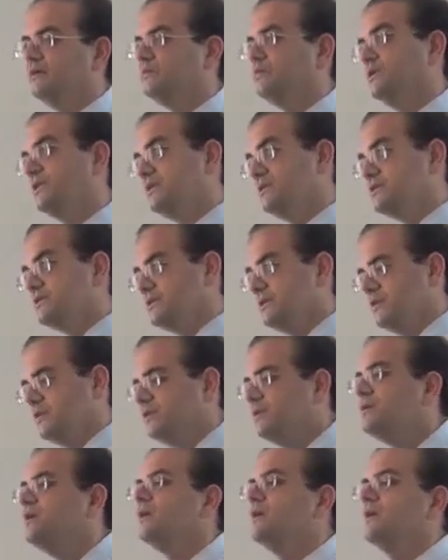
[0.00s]
really
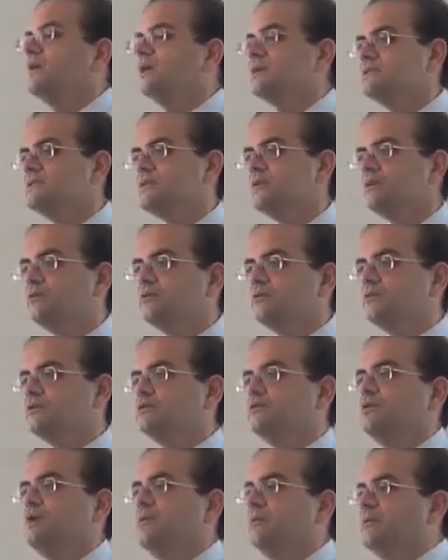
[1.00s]
small, Center for
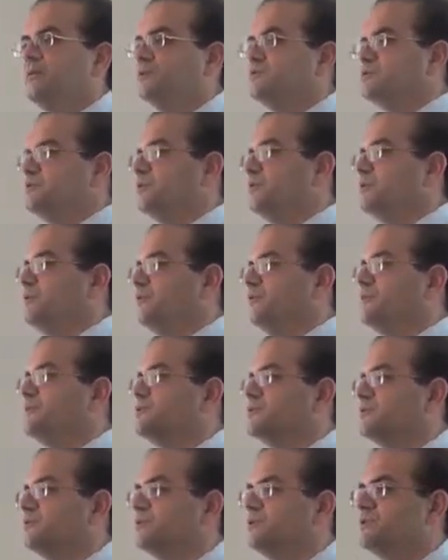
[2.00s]
Trauma and Injury
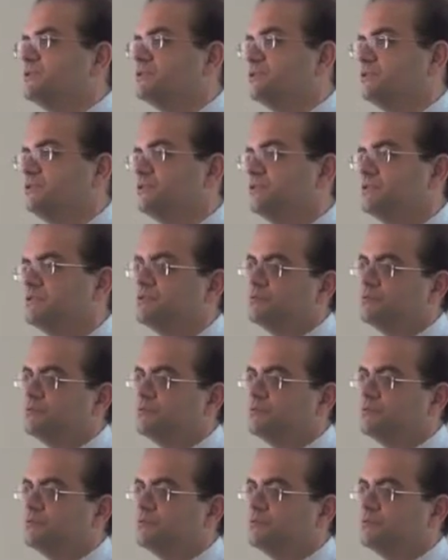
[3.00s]
Prevention Research.